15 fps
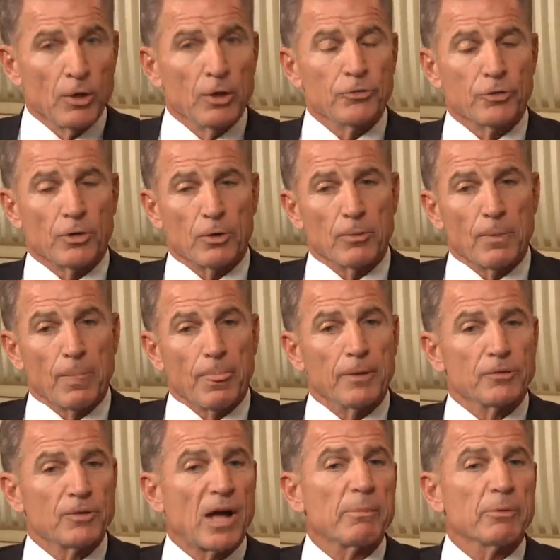So the
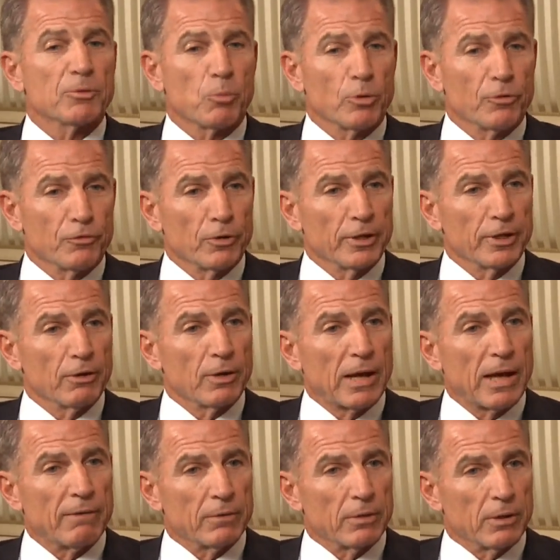Thomas portfolio
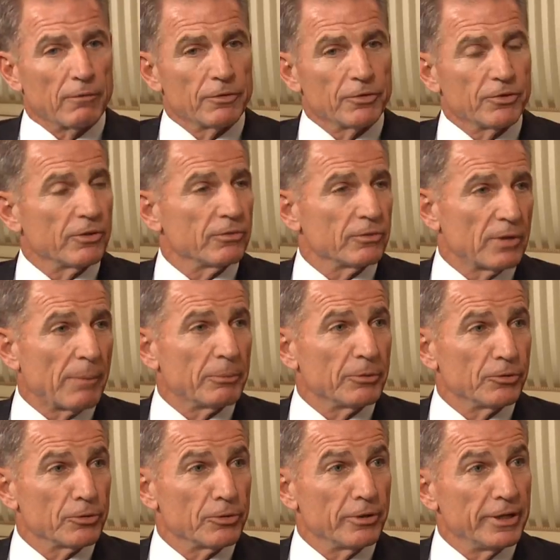offers us
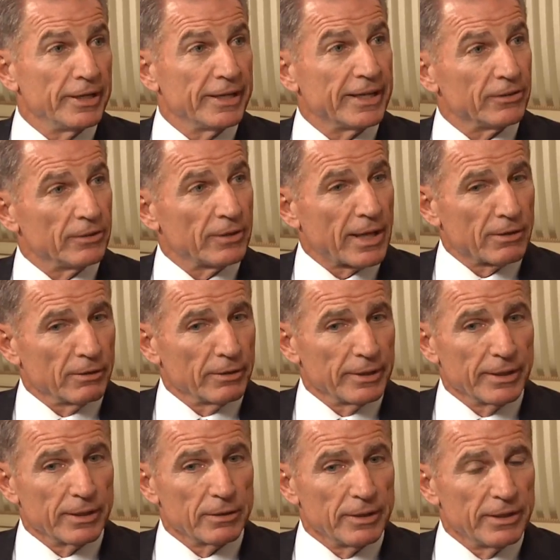opportunity to not only
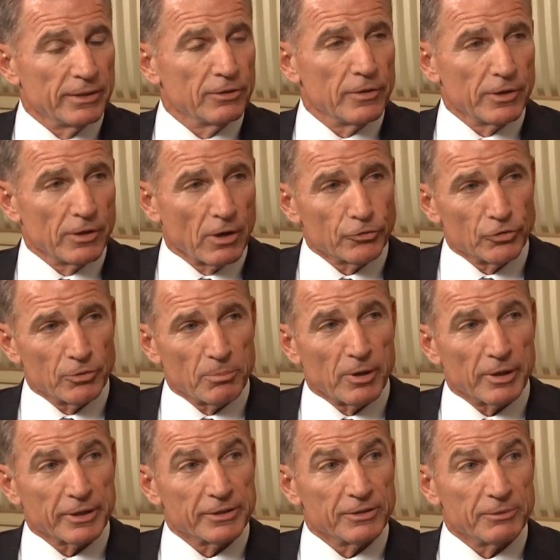get into the Austin
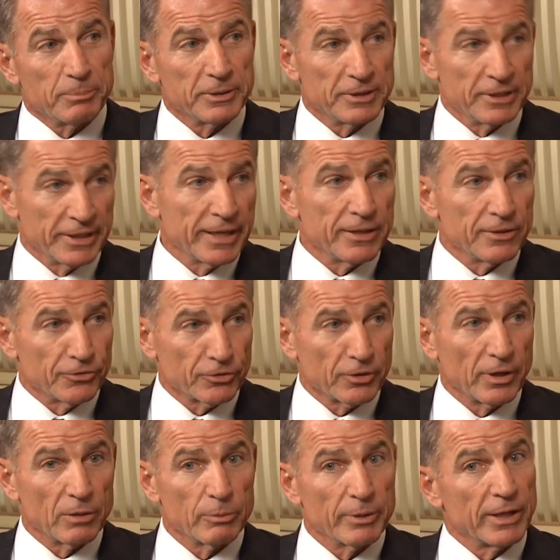market, but to get in
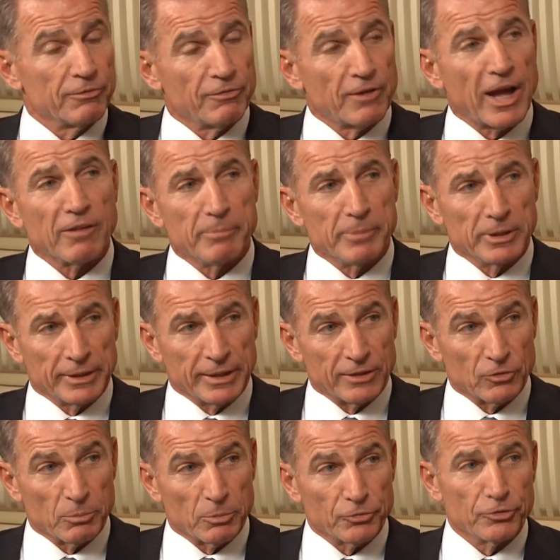scale. We had five buildings,
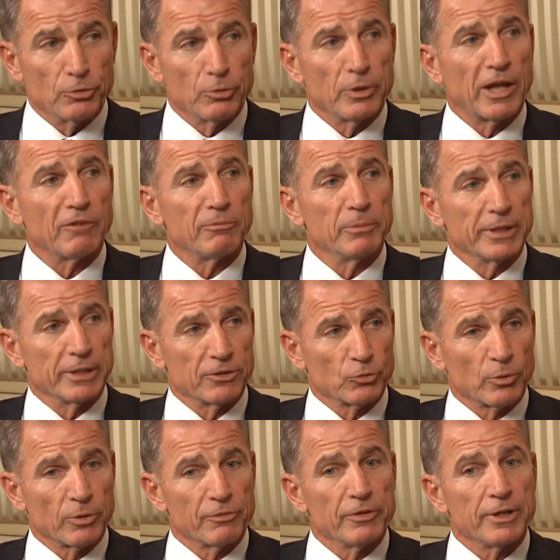almost 2.5 million
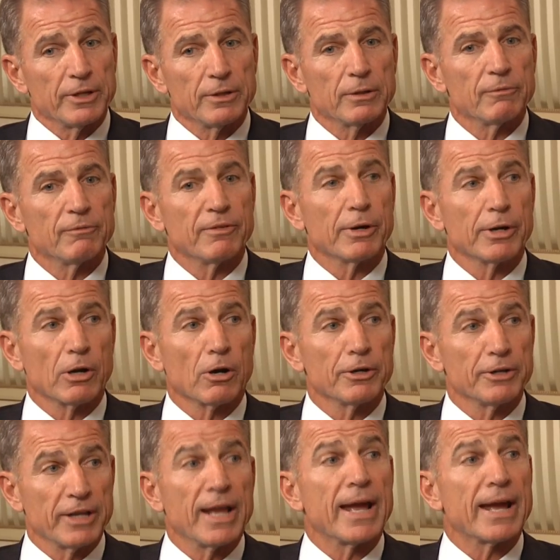square feet. Very
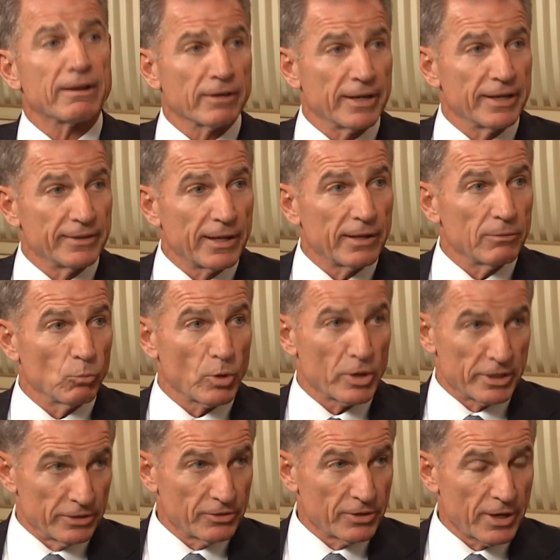hard to aggregate that one
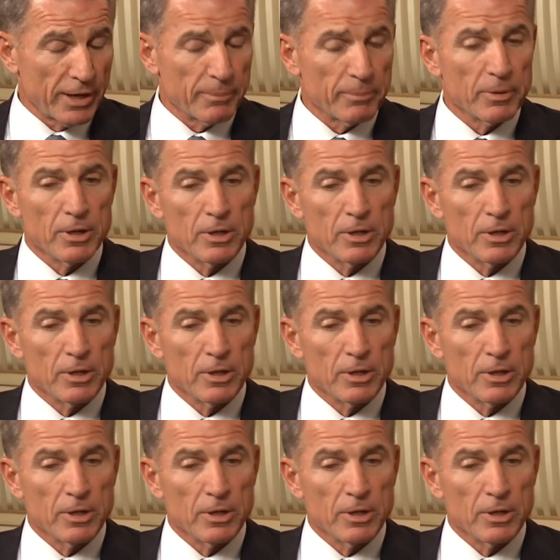at a time.